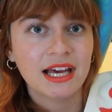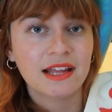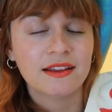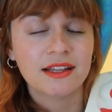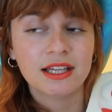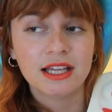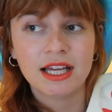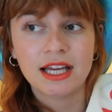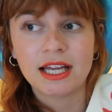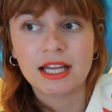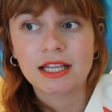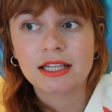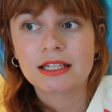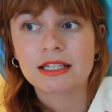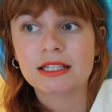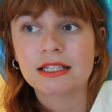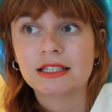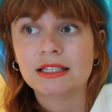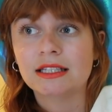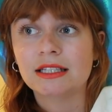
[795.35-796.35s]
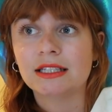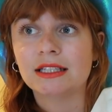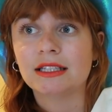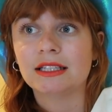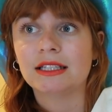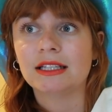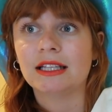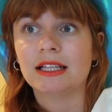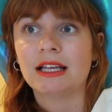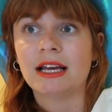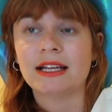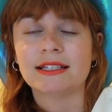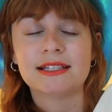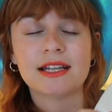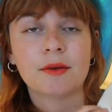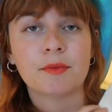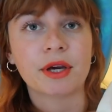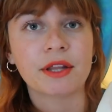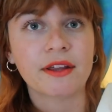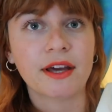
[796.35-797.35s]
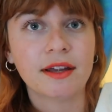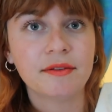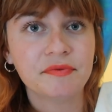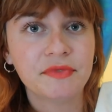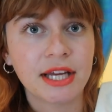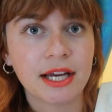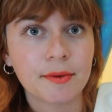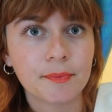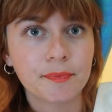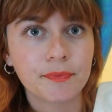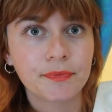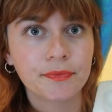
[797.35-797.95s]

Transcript: I stand by that.